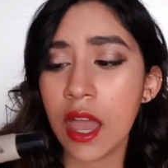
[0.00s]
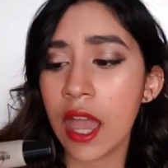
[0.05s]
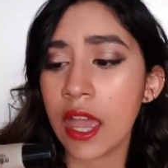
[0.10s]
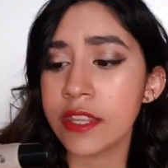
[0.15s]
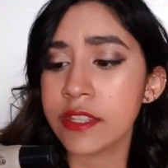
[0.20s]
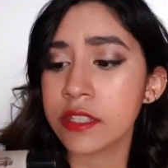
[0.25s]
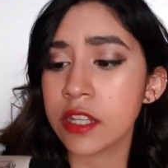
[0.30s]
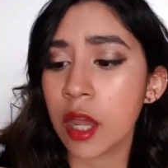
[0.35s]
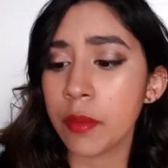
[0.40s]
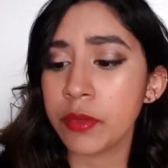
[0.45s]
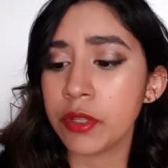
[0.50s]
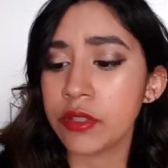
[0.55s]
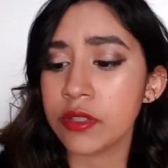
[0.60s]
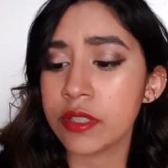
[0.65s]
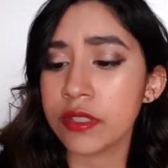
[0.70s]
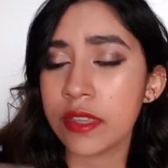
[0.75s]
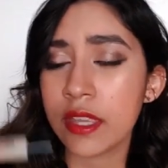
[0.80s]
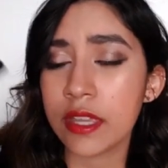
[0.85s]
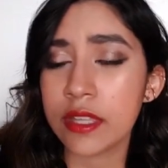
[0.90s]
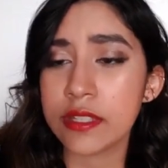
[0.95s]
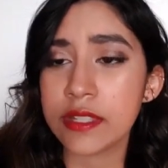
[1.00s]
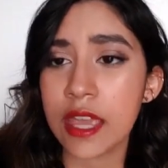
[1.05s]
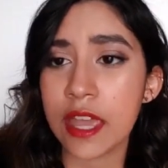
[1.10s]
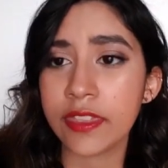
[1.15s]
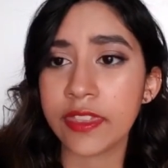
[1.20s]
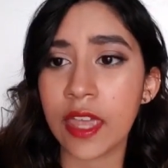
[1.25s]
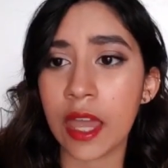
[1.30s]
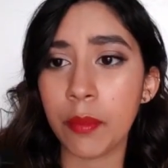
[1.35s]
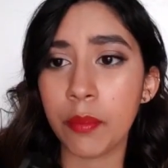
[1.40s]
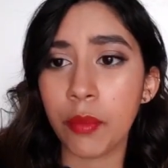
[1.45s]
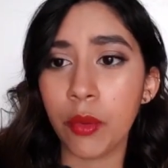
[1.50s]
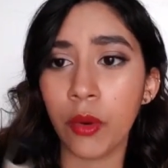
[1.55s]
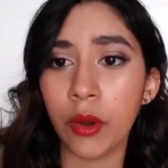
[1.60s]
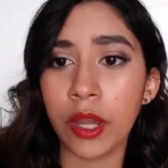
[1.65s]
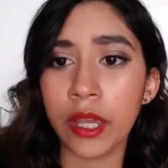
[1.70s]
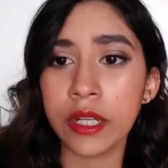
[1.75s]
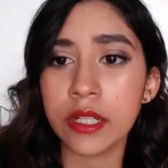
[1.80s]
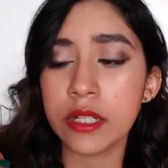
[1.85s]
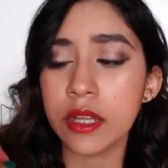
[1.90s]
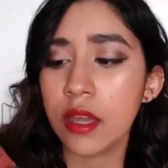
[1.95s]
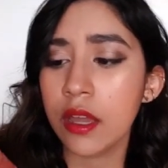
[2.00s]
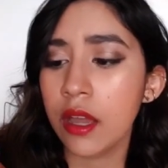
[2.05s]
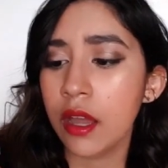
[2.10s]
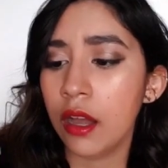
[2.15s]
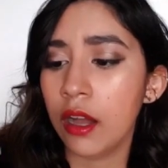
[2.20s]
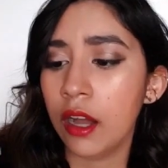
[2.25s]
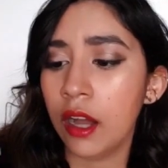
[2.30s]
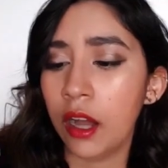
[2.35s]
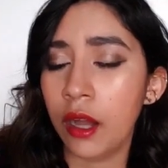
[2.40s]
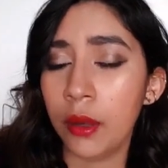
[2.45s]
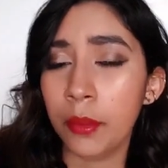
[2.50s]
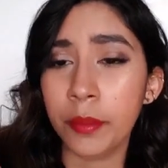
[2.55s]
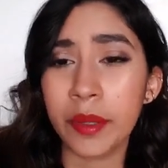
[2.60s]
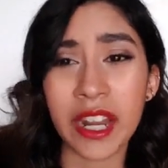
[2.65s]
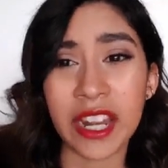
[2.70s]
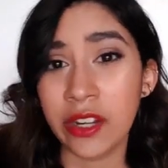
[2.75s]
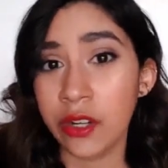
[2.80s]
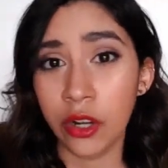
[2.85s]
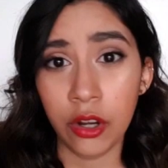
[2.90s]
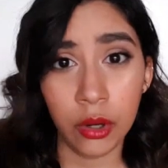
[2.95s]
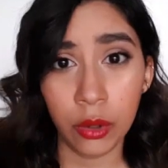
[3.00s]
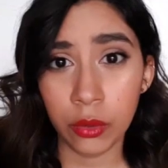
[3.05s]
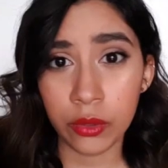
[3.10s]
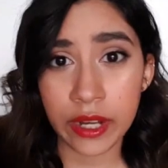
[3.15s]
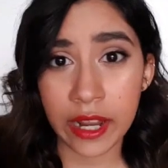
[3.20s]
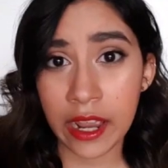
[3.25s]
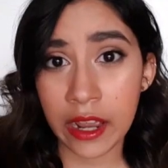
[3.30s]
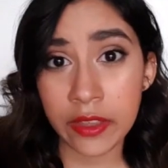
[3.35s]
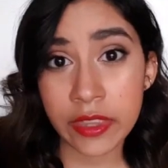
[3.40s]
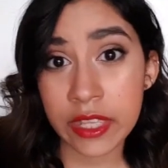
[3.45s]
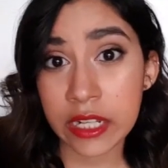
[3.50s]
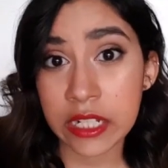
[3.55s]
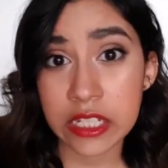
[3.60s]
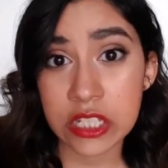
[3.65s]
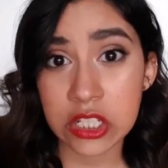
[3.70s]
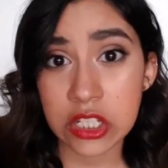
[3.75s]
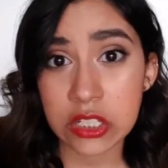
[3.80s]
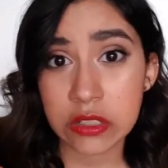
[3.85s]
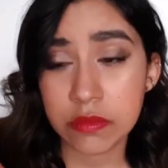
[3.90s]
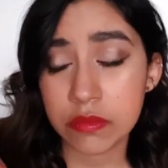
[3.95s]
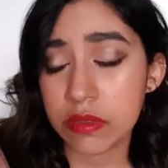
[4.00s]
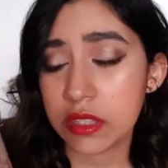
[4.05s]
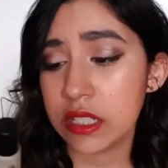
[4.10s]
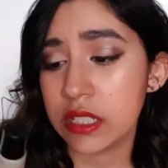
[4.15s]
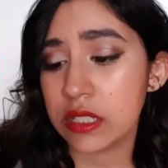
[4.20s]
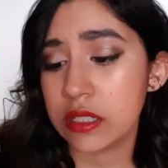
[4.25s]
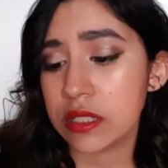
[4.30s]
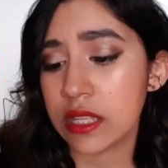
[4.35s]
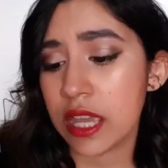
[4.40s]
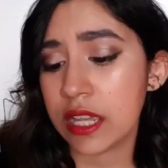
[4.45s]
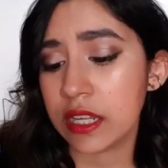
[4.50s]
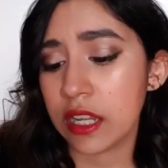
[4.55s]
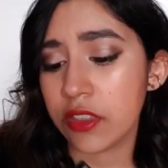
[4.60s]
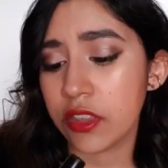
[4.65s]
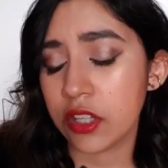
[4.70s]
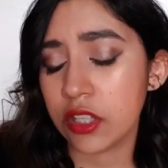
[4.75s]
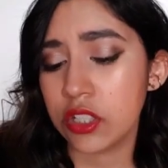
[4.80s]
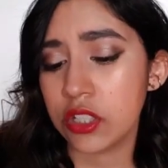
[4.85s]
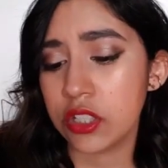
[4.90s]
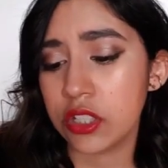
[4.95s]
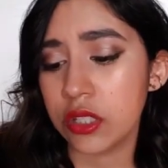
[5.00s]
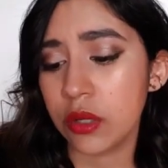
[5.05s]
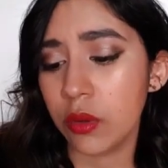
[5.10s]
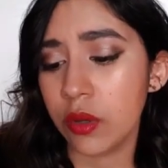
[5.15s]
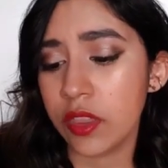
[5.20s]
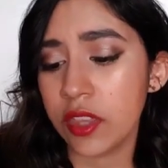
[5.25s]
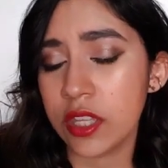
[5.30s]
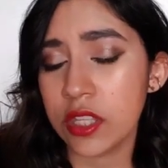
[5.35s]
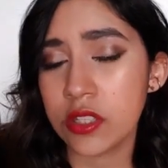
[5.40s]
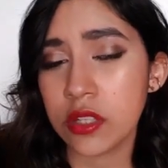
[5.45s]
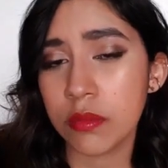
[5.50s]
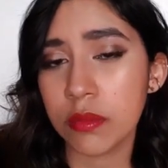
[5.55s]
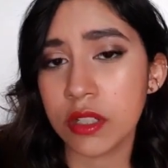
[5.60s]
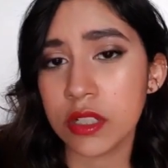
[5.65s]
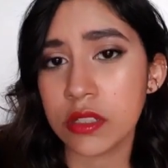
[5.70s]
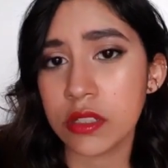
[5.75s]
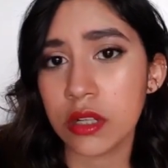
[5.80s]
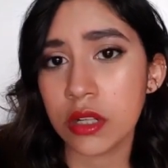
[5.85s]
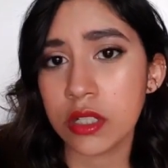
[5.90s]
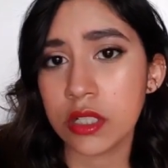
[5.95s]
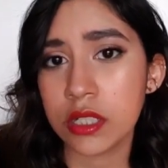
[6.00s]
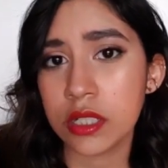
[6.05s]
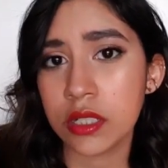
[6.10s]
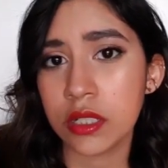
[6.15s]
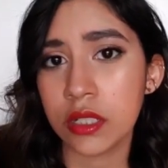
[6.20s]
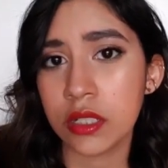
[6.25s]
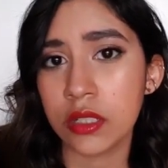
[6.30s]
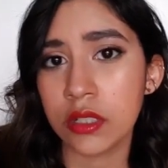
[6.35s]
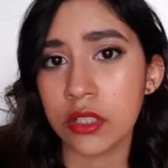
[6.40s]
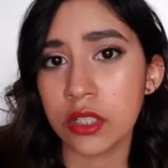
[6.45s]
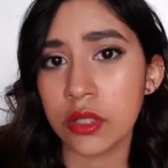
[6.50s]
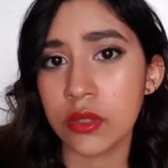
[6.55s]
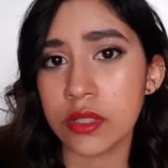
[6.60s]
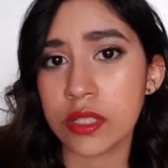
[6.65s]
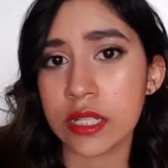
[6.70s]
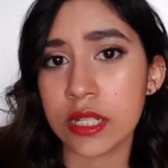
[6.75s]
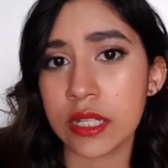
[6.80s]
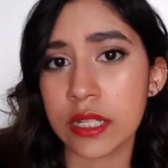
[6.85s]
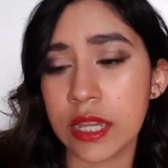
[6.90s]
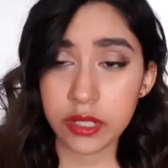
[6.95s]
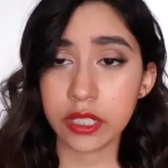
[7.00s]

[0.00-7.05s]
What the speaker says: I stopped using this at that point, but I know now that this had nothing to do with it, so I'm going to start to use it again.